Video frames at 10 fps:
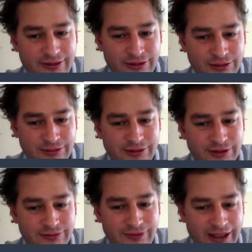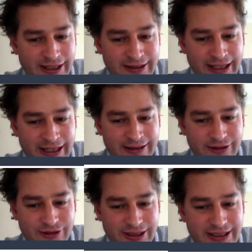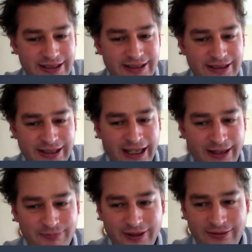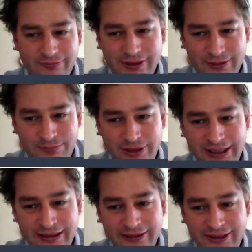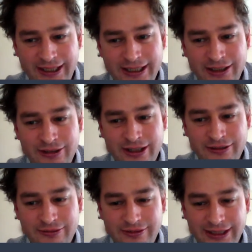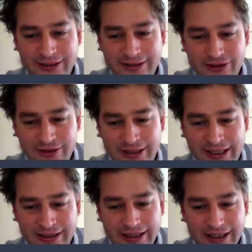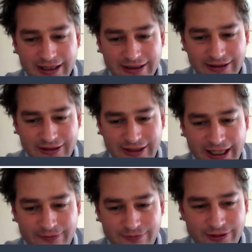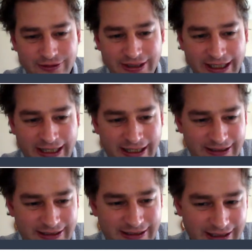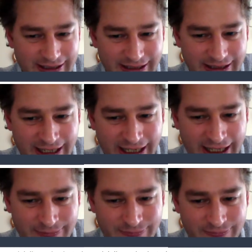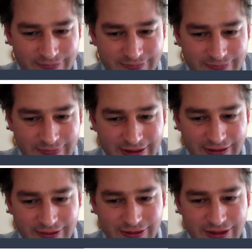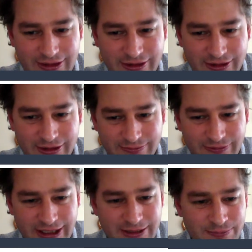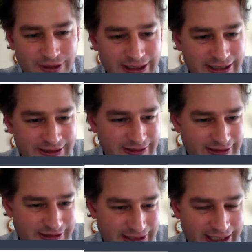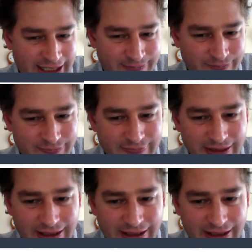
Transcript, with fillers: you'll you'll find there that she's um, a, a, brilliant singer. You know, listen to her staff on there. Um, she's got some really brilliant um,